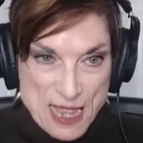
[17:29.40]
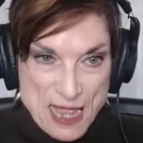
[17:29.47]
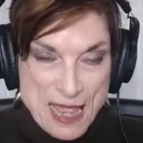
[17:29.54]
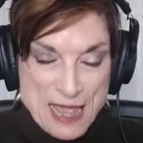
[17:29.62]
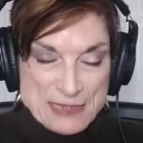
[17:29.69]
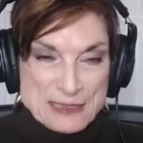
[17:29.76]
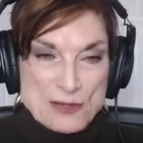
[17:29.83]

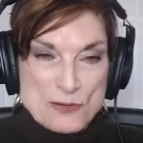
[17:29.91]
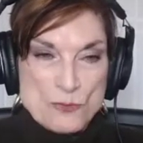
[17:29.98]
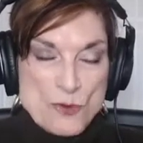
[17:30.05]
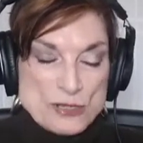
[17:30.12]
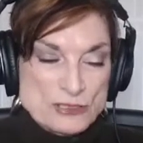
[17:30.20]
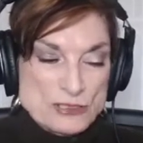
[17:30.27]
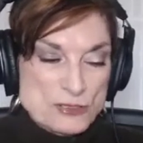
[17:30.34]
And
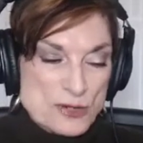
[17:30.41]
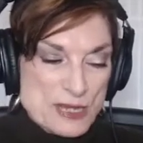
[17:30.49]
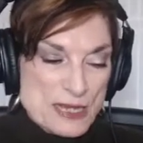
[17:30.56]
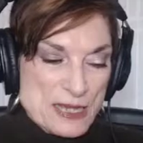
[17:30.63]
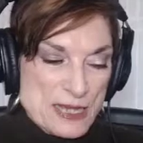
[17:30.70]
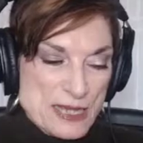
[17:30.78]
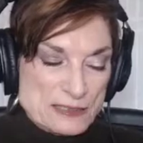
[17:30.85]
once you're
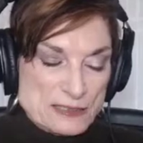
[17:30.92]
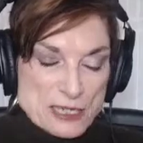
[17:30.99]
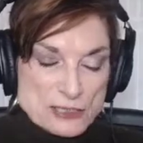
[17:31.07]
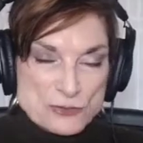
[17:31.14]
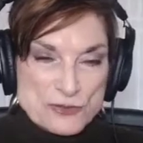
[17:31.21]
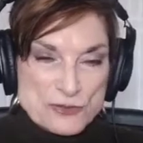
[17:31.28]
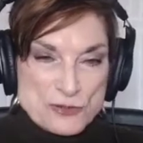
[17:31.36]
in
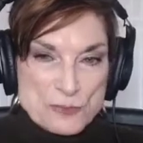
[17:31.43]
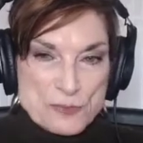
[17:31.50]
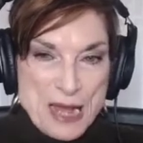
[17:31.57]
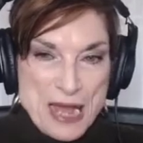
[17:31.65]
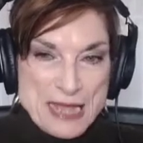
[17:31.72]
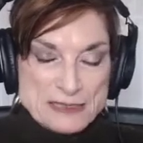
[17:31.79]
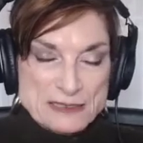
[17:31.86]
touch with your
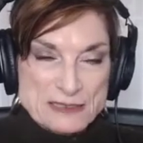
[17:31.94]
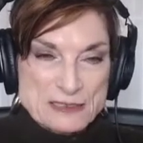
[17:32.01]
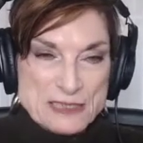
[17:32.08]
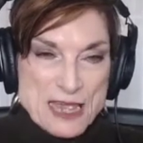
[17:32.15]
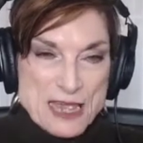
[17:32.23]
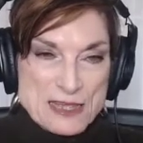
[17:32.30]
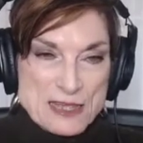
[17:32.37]

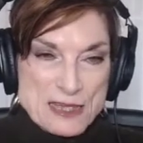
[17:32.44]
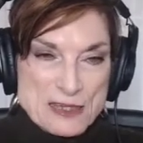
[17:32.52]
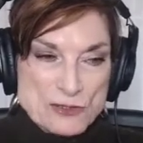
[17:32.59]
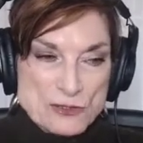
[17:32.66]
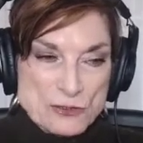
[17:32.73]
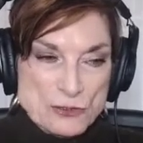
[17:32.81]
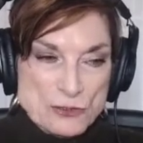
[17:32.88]
biases,
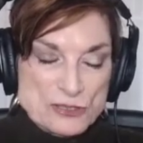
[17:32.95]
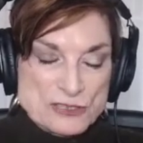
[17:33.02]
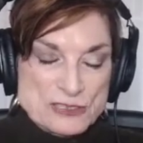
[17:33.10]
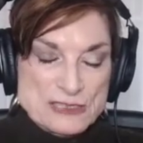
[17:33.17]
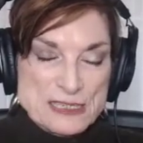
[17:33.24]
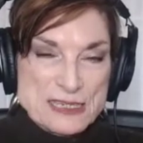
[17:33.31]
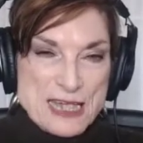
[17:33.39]
you could
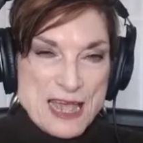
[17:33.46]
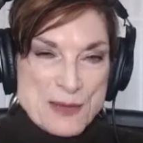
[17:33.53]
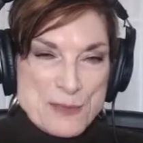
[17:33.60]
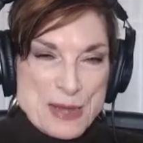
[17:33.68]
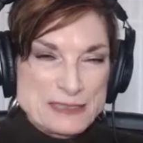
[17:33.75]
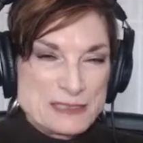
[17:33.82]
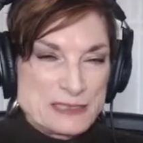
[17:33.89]
see,
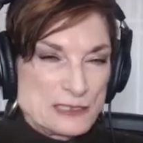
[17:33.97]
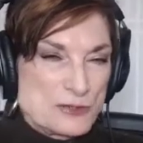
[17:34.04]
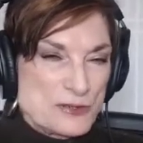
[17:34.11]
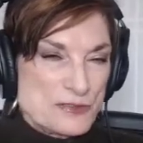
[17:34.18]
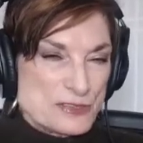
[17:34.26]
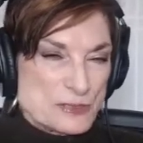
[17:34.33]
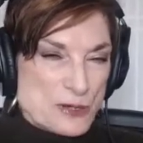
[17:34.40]
am I dealing
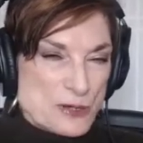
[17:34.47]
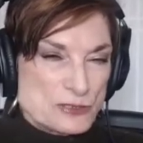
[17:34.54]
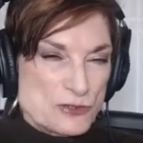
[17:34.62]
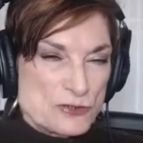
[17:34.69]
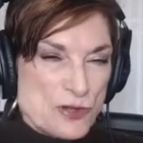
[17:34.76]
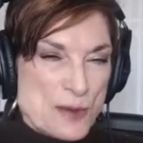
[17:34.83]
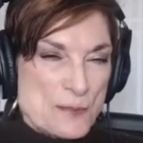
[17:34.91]
with this
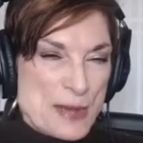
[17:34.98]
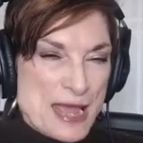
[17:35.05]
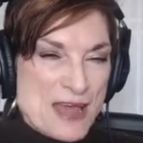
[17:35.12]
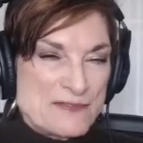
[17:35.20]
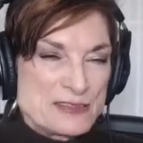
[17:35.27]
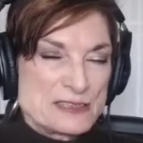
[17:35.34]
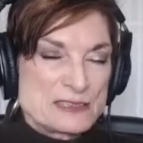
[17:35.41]
person, or am I
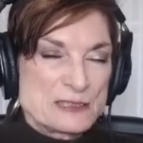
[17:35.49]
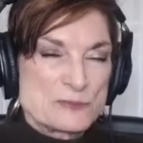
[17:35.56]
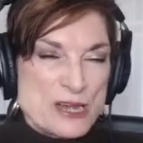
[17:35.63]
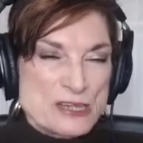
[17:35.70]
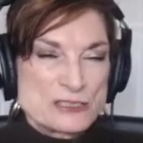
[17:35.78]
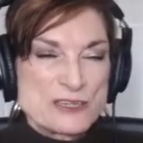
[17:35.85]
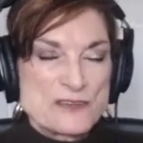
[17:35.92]
having this
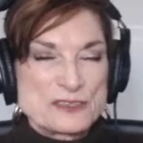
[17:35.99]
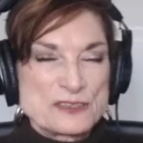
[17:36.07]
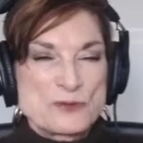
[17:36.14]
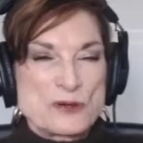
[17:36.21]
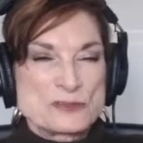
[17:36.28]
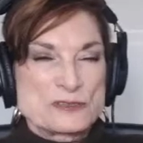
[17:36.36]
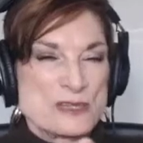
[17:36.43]
impression of this
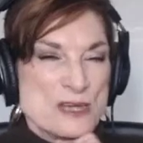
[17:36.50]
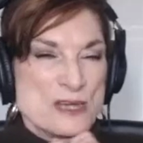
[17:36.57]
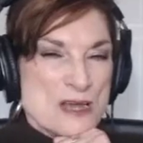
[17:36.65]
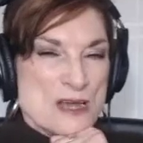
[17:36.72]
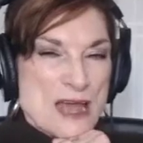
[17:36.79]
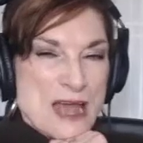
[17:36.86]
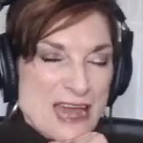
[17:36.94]
person
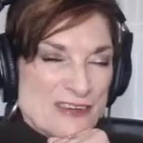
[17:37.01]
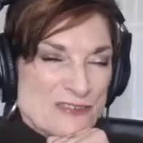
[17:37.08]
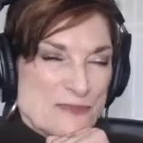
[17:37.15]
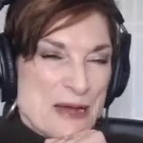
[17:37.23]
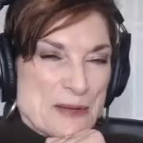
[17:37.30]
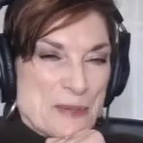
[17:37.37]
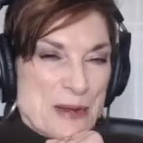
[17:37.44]
out of
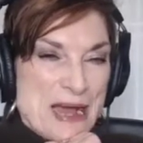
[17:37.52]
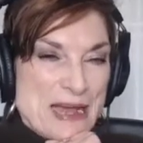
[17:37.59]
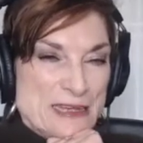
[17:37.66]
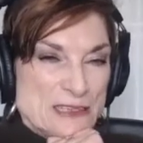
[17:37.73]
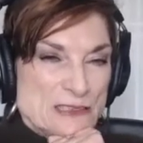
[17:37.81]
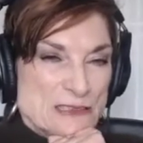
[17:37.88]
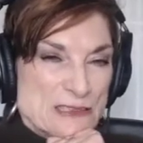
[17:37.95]
my
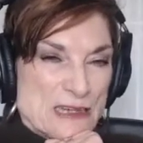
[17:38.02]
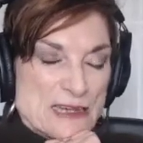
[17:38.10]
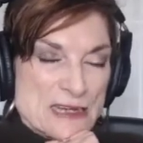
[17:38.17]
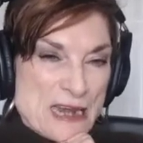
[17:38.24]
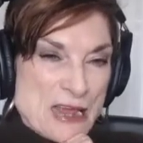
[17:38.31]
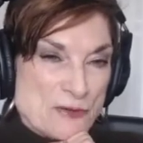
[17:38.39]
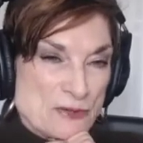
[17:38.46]
bias?
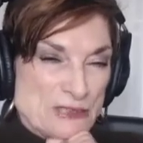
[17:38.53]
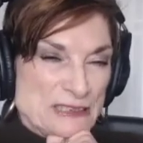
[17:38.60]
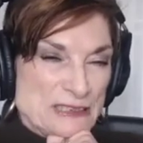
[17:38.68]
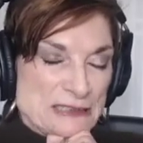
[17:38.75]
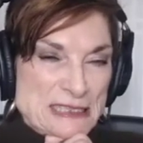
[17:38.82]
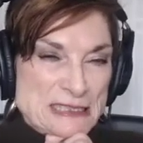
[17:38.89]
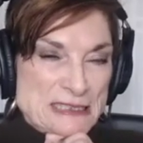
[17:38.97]
Can I really
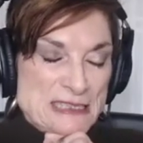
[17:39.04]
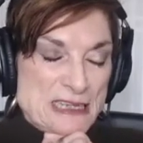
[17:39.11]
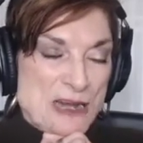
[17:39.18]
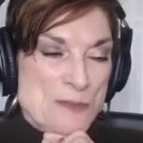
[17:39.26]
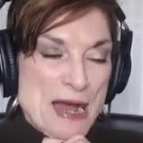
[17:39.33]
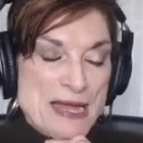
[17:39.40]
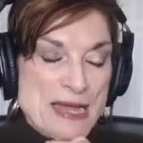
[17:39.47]
listen?
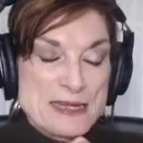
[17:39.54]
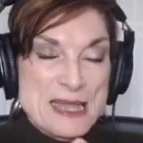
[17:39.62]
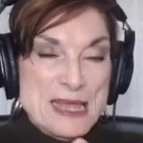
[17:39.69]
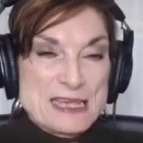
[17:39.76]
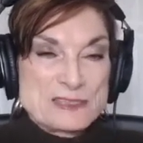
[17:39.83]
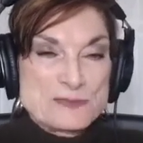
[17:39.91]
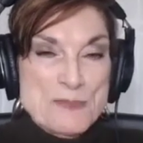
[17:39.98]

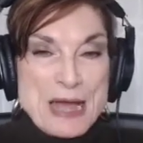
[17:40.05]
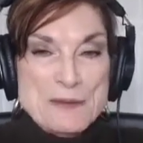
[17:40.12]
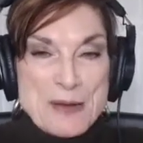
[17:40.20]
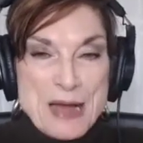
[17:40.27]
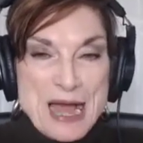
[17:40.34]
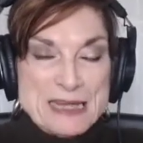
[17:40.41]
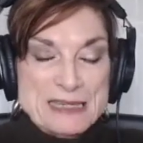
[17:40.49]
Is my
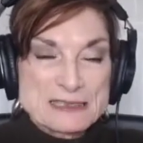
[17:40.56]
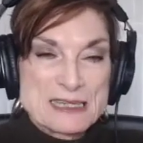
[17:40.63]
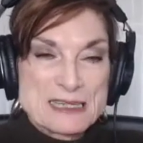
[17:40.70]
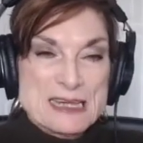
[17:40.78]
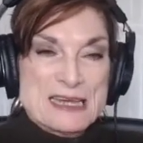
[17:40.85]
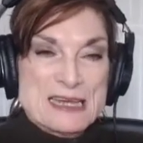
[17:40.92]
bias